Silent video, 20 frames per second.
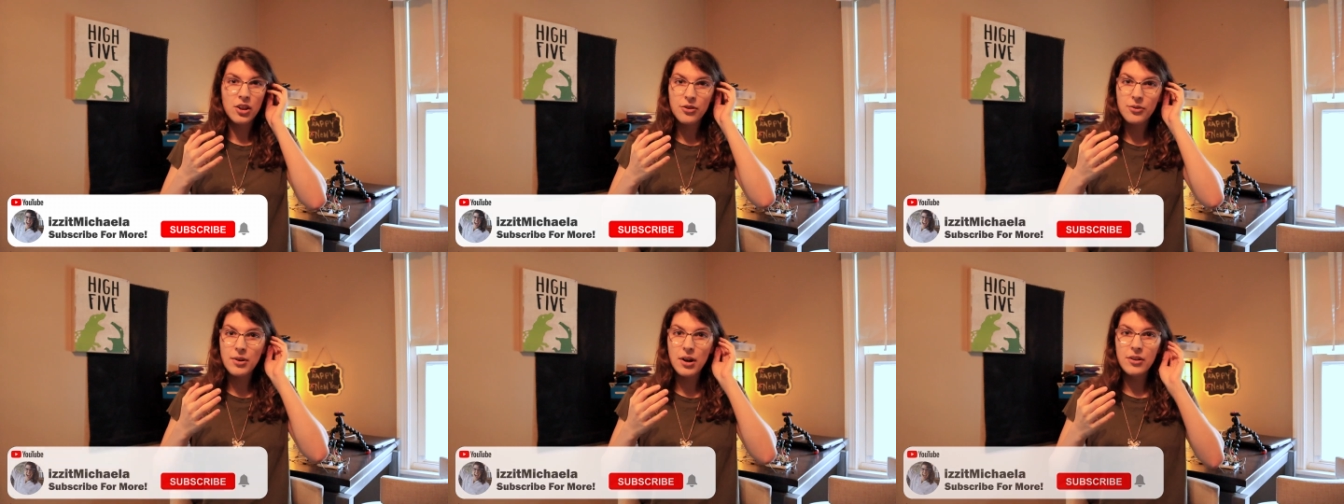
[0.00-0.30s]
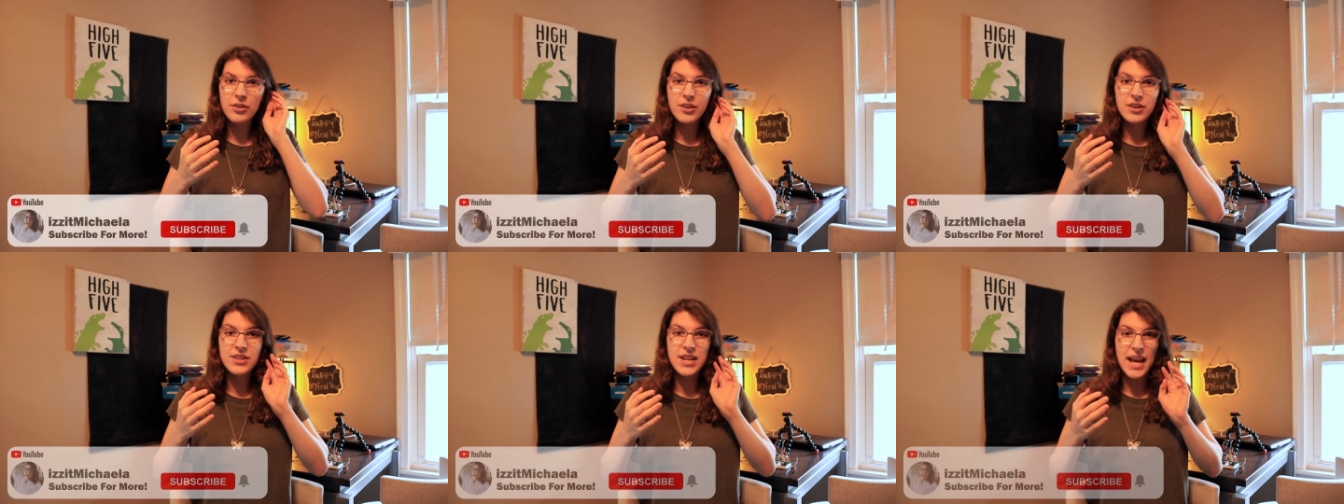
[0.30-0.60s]

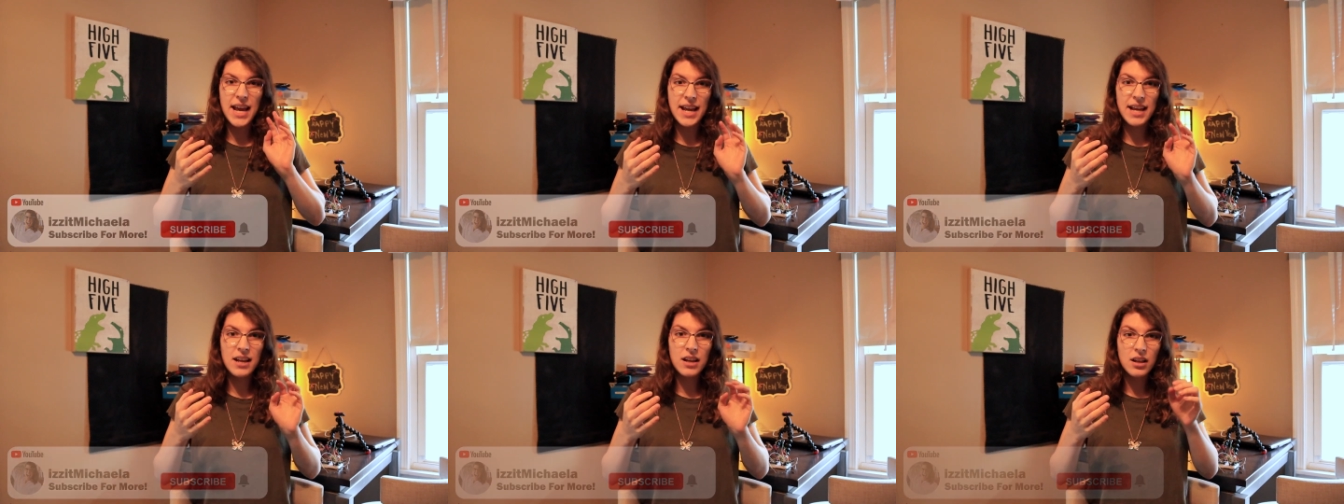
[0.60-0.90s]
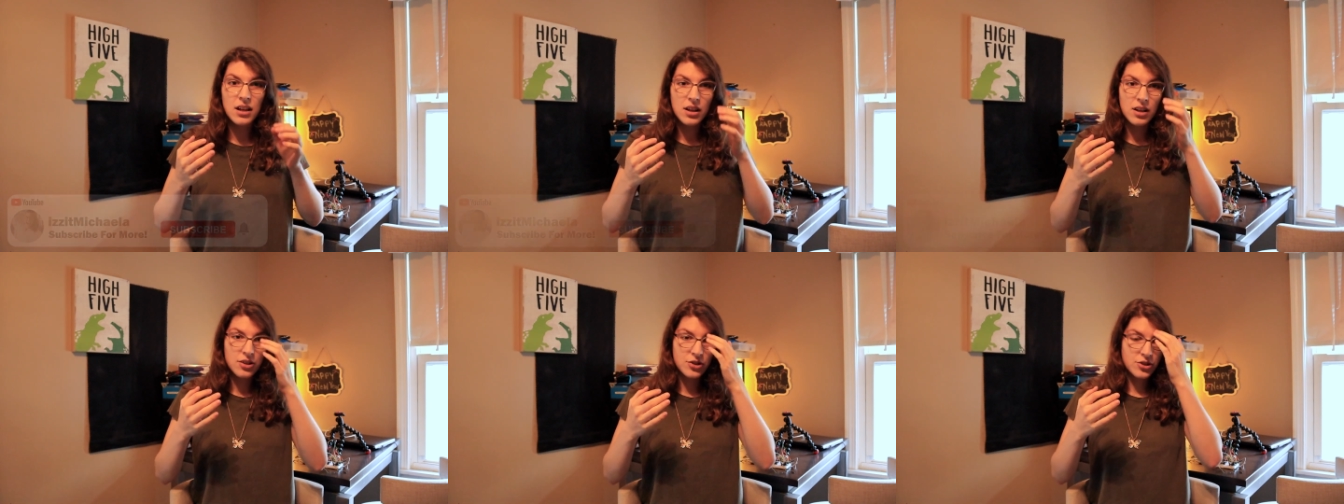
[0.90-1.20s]
throughout the day,
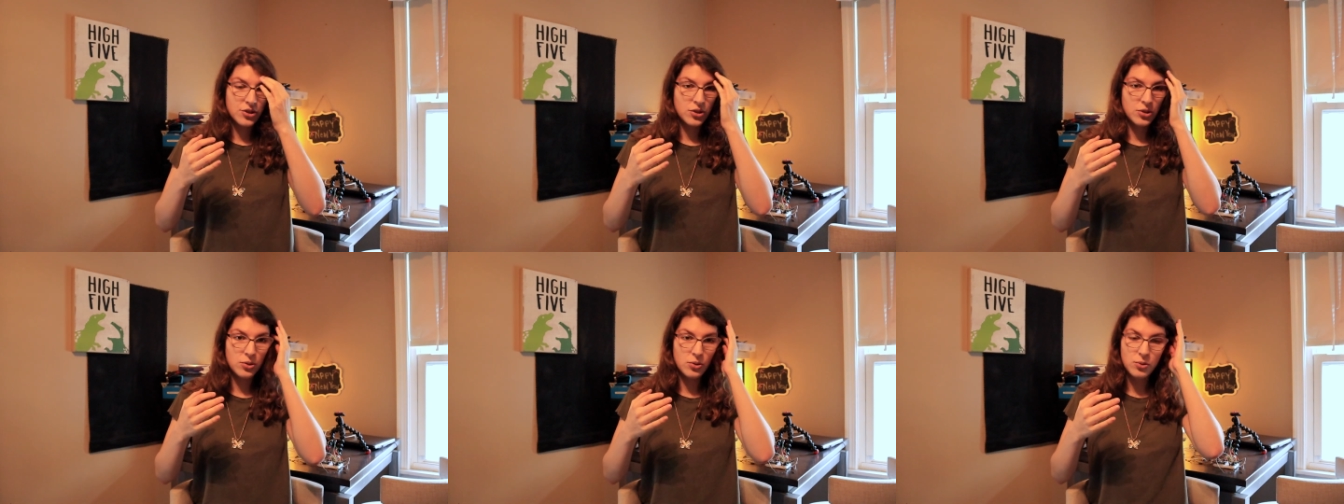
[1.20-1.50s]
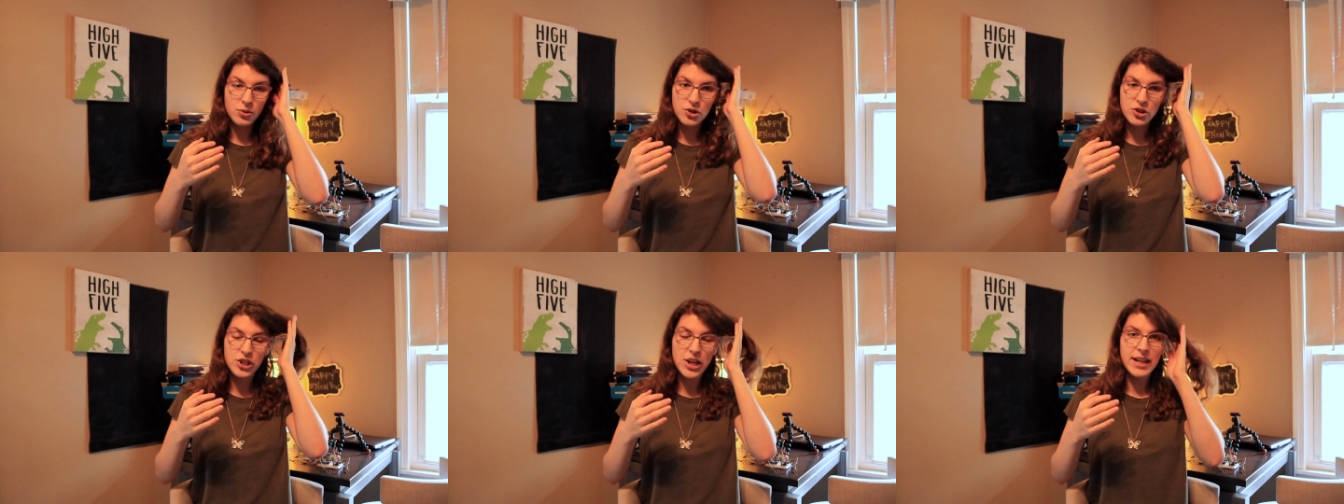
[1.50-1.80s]

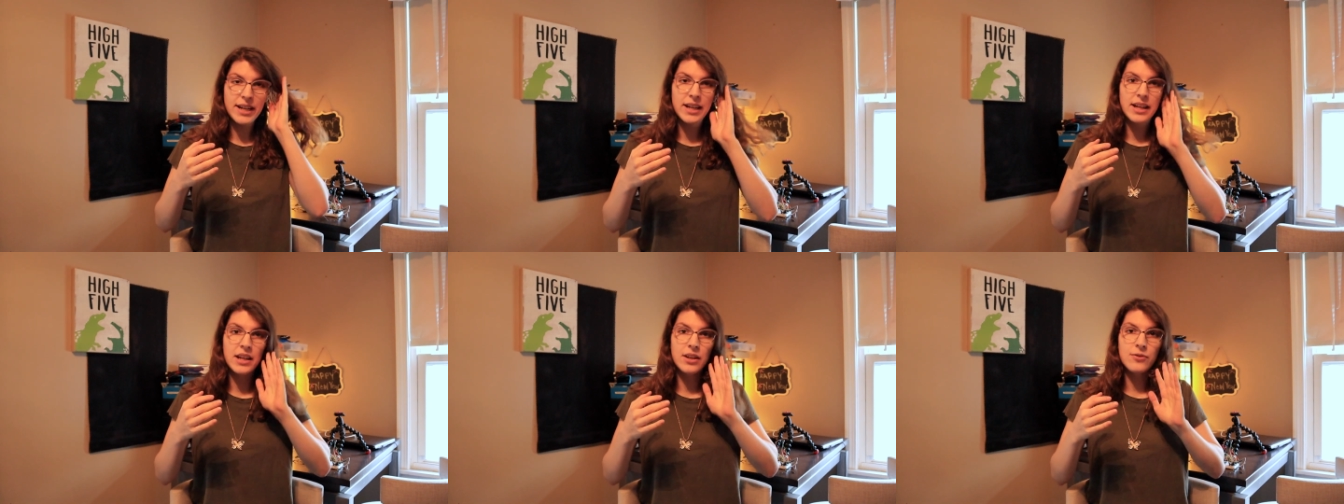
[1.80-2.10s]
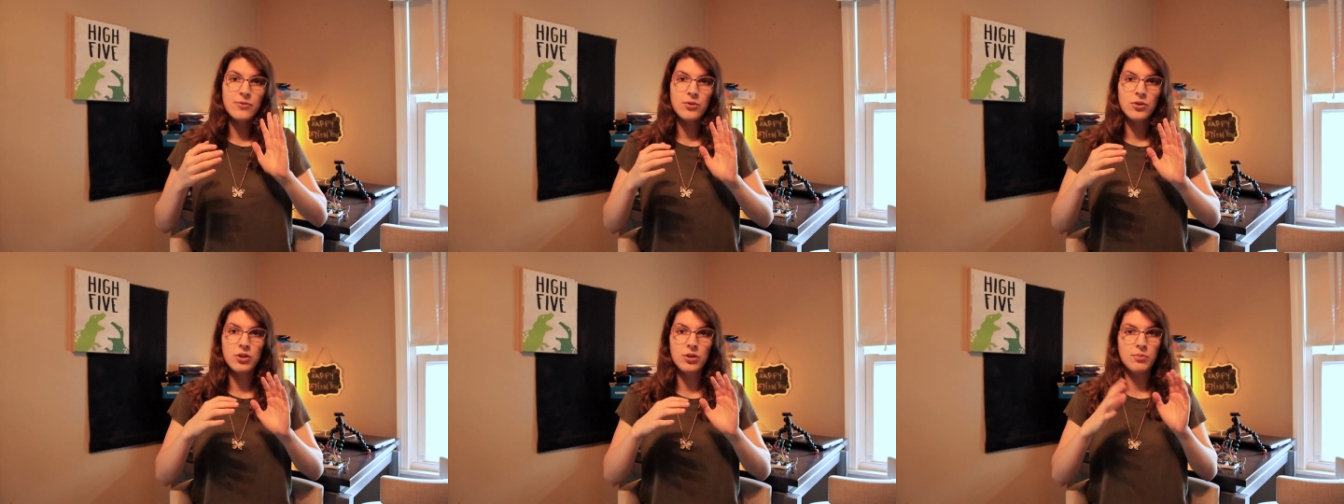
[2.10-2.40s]
to checking it
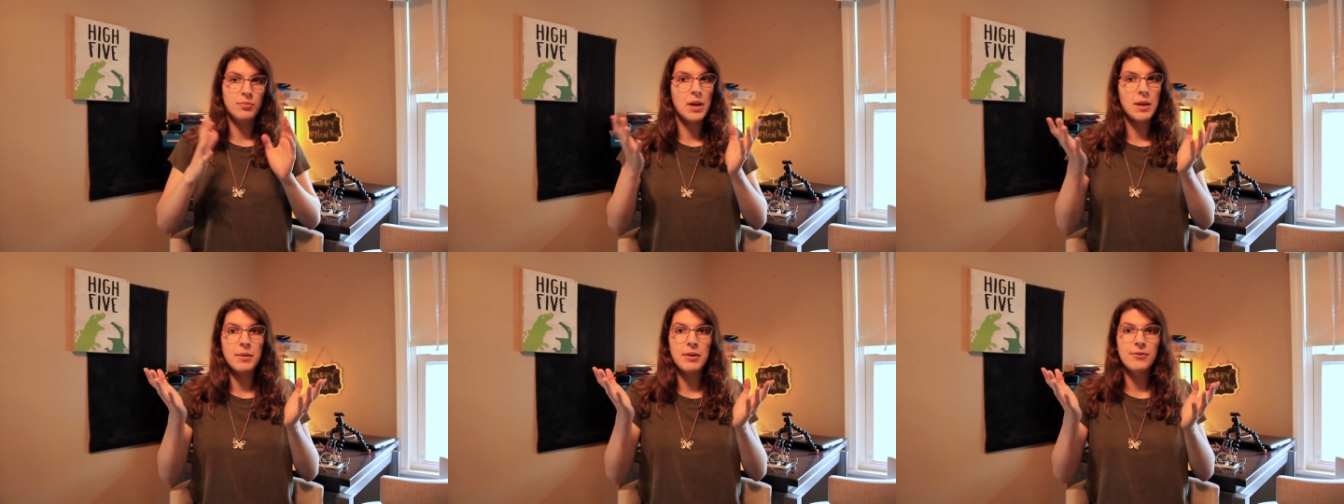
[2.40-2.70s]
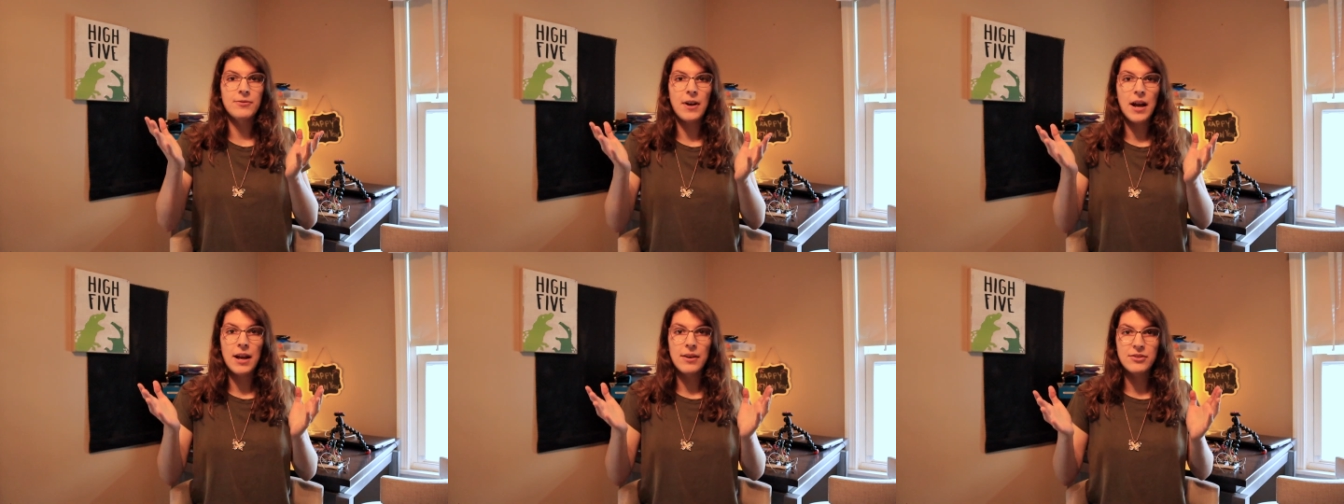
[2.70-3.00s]
for maybe
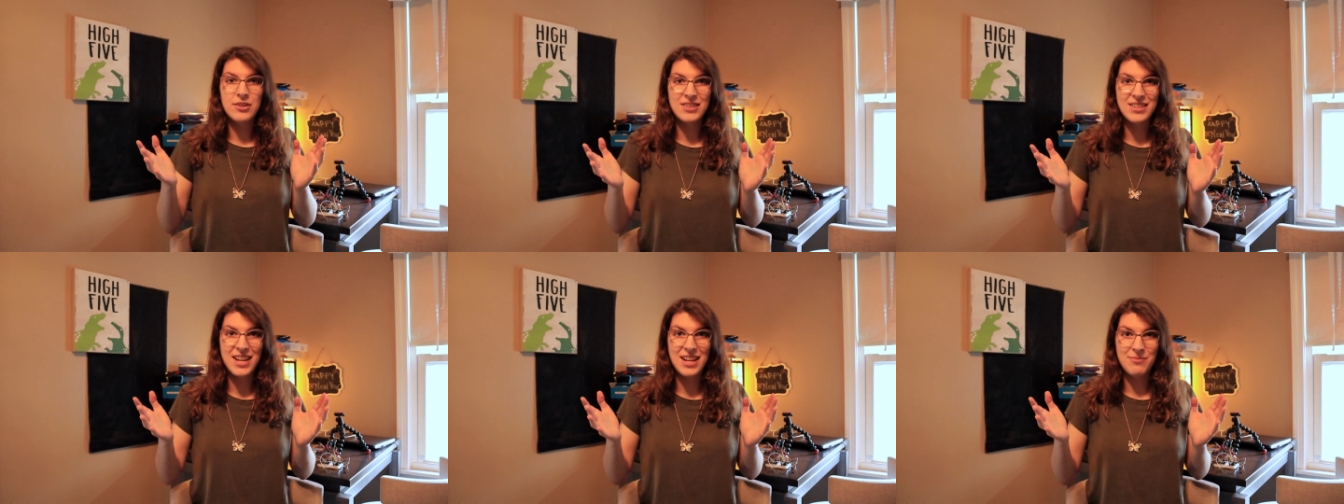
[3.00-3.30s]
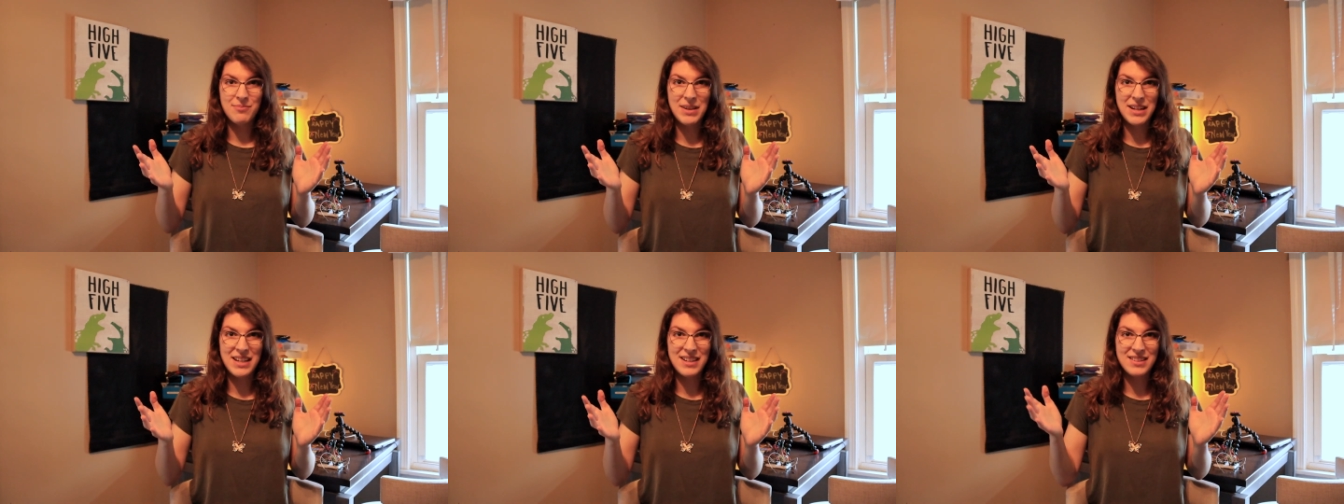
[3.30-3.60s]
five to
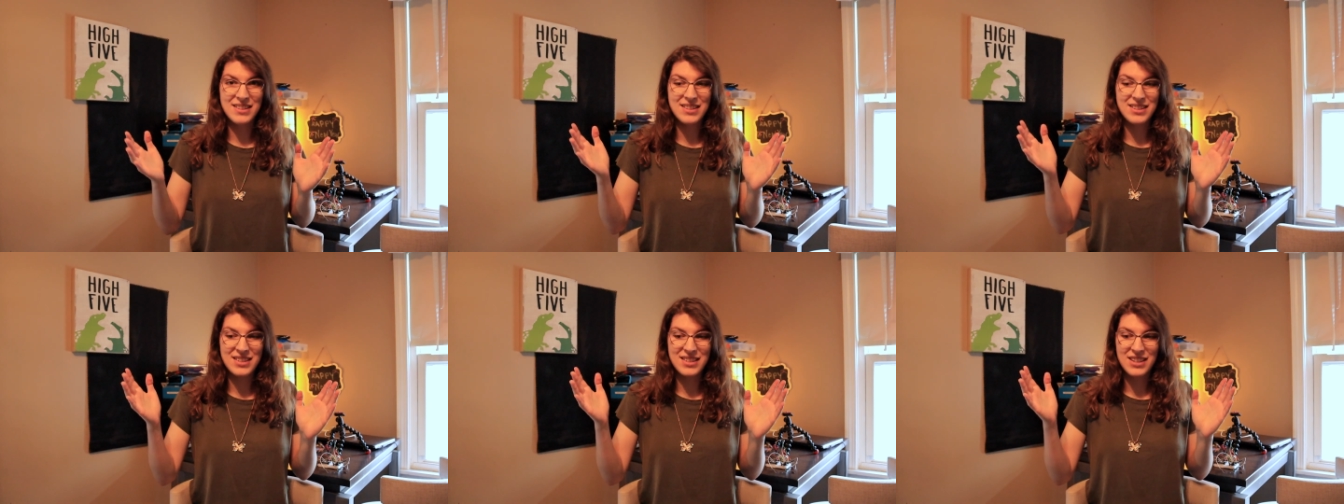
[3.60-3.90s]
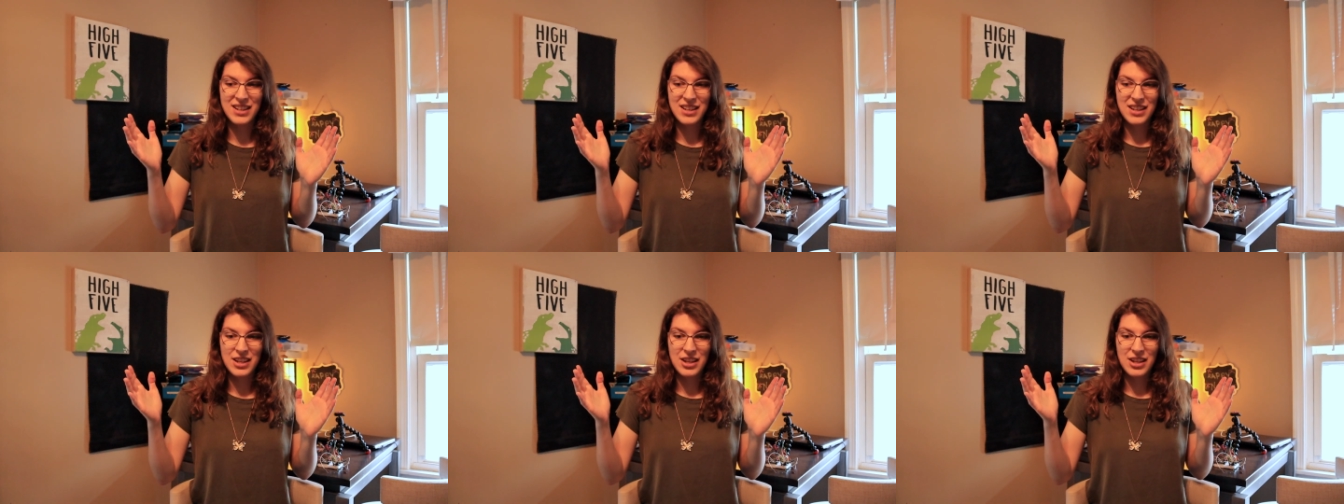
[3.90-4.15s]
ten minutes